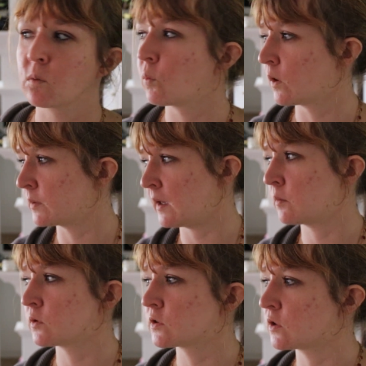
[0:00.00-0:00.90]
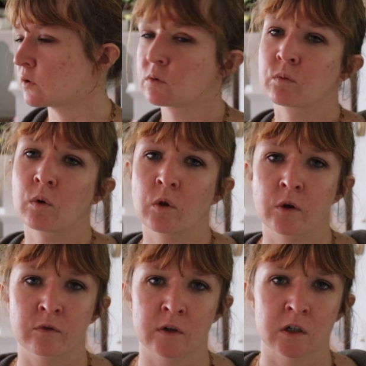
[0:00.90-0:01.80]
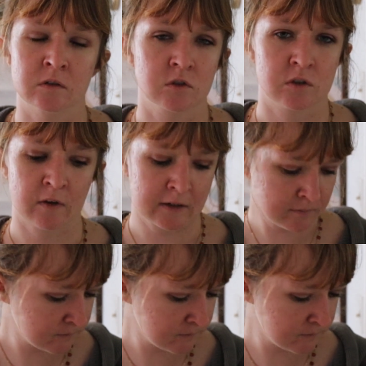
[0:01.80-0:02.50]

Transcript: will be able to roll over just fine.